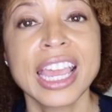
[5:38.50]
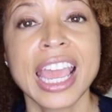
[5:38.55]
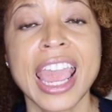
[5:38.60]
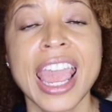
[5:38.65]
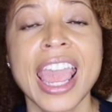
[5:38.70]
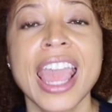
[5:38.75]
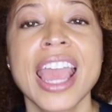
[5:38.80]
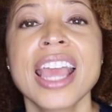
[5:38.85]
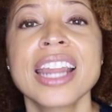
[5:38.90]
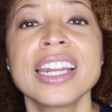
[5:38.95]

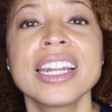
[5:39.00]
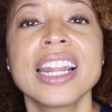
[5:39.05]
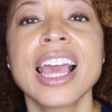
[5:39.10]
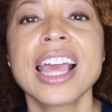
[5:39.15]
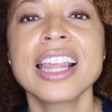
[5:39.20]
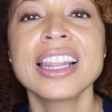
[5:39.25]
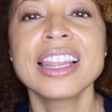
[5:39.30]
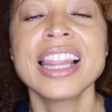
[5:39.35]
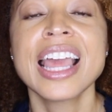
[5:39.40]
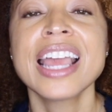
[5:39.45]
and
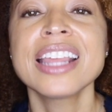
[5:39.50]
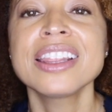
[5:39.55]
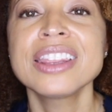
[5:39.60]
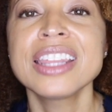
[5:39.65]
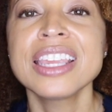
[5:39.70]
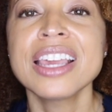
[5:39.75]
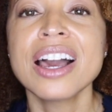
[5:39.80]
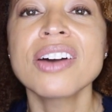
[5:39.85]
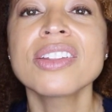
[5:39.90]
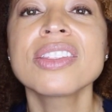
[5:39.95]
let
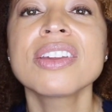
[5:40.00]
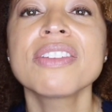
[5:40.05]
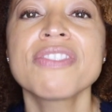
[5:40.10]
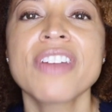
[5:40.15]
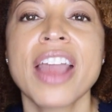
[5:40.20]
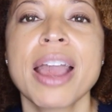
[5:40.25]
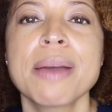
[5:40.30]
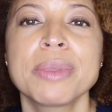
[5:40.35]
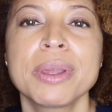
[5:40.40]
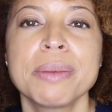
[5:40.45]
the other
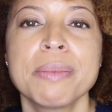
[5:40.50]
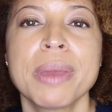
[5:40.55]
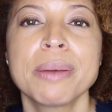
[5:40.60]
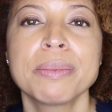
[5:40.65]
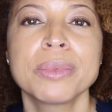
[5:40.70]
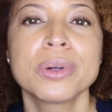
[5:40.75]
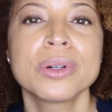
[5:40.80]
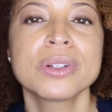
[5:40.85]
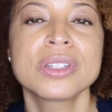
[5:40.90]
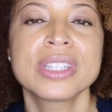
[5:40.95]
family
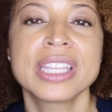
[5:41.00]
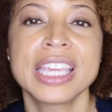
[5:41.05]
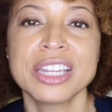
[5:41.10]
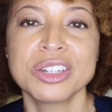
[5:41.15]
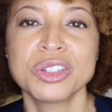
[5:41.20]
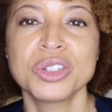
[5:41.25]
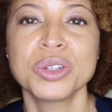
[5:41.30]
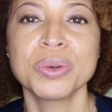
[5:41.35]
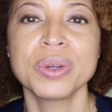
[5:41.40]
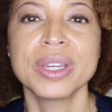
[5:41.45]
members
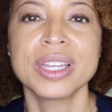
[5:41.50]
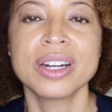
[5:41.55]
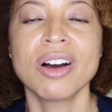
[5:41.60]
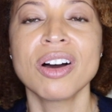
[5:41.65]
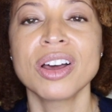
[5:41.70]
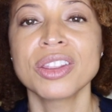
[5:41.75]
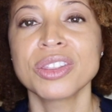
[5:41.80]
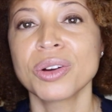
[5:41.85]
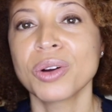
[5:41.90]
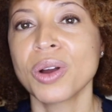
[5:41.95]
get to it
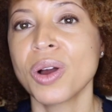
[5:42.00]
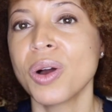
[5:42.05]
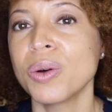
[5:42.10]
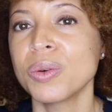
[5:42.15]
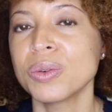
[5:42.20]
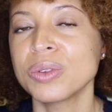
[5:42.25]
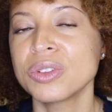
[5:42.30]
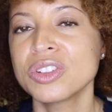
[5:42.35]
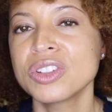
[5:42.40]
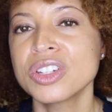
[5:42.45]
on their
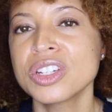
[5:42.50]
own.